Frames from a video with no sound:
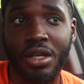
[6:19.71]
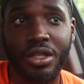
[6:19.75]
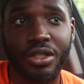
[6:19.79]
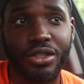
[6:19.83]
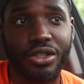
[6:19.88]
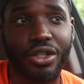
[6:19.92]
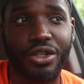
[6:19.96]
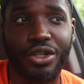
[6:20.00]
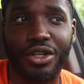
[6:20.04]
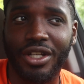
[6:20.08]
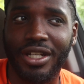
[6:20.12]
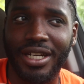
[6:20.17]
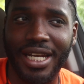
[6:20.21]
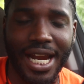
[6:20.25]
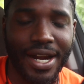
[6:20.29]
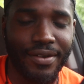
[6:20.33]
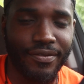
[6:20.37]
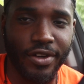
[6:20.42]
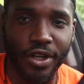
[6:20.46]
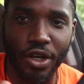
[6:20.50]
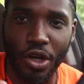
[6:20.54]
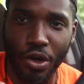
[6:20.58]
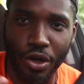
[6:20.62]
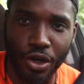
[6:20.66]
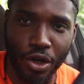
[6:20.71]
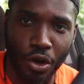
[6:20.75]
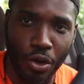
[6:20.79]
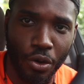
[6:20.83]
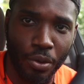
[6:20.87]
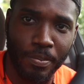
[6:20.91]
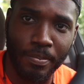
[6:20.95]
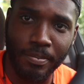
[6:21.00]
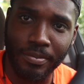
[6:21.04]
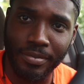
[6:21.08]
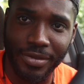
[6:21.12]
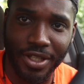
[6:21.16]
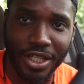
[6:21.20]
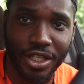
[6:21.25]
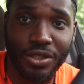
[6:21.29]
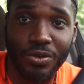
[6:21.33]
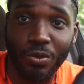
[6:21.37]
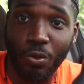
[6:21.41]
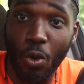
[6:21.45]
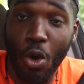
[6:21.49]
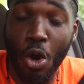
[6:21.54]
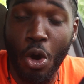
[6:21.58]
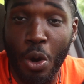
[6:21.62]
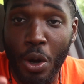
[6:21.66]
So you're never gonna, this
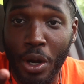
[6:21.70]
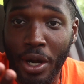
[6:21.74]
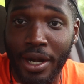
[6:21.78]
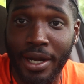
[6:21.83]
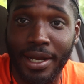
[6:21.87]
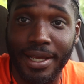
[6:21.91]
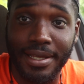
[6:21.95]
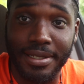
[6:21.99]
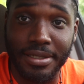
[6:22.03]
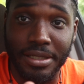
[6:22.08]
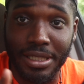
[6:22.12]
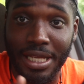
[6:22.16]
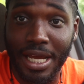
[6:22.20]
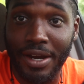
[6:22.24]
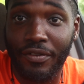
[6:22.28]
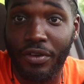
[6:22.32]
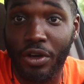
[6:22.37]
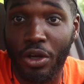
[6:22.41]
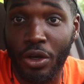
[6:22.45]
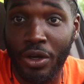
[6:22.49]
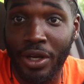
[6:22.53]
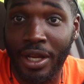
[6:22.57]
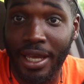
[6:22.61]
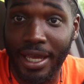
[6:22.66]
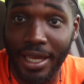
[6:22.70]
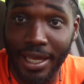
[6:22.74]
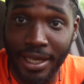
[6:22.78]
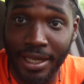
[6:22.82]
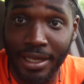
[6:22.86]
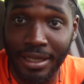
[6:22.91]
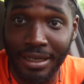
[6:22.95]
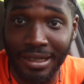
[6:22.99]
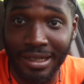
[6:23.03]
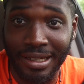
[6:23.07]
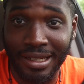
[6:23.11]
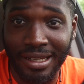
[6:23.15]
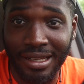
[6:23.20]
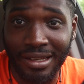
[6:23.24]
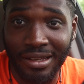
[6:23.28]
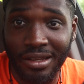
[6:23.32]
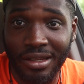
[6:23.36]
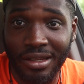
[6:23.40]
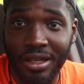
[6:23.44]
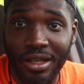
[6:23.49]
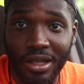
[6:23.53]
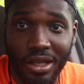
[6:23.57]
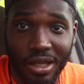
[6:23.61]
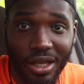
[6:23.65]
war is never gonna end
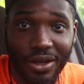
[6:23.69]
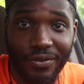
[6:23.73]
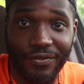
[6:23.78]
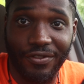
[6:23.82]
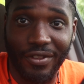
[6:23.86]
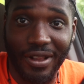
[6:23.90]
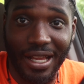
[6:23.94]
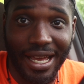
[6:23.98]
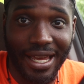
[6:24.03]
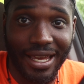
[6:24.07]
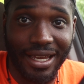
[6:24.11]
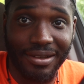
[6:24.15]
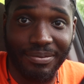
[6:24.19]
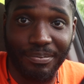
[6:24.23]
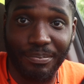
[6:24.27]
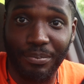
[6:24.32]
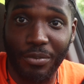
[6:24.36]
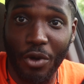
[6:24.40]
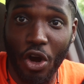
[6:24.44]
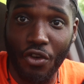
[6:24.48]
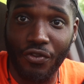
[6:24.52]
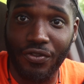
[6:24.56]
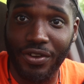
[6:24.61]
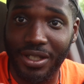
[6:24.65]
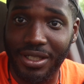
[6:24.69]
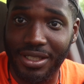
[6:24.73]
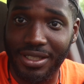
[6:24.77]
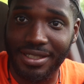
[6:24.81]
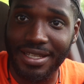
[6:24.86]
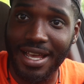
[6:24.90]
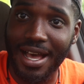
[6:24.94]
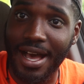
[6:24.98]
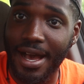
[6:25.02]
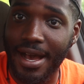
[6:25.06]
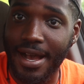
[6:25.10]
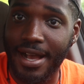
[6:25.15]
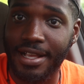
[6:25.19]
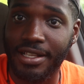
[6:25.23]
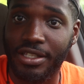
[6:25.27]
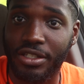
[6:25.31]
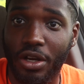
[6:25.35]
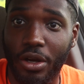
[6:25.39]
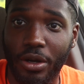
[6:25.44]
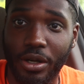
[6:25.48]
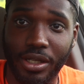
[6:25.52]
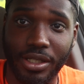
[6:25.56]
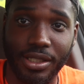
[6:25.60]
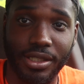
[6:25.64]
if like both of the sides
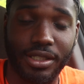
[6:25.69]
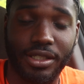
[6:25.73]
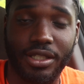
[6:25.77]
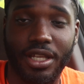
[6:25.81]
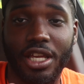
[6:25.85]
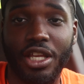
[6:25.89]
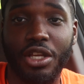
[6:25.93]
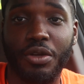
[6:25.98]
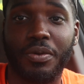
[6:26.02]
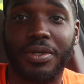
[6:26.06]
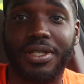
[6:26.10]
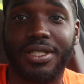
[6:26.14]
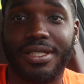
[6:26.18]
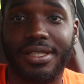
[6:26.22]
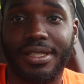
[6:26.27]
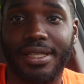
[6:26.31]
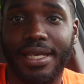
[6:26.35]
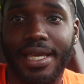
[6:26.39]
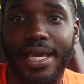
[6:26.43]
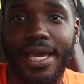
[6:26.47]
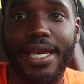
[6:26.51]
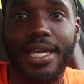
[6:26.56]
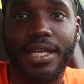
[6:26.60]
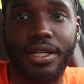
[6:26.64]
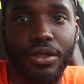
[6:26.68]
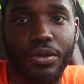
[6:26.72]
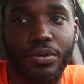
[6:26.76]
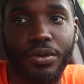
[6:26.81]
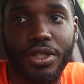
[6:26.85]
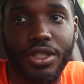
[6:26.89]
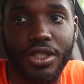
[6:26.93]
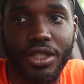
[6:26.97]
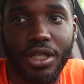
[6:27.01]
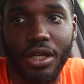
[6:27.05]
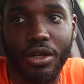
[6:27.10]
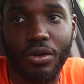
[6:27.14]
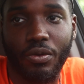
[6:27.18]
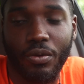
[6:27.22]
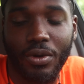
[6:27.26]
are continuously hating on each other.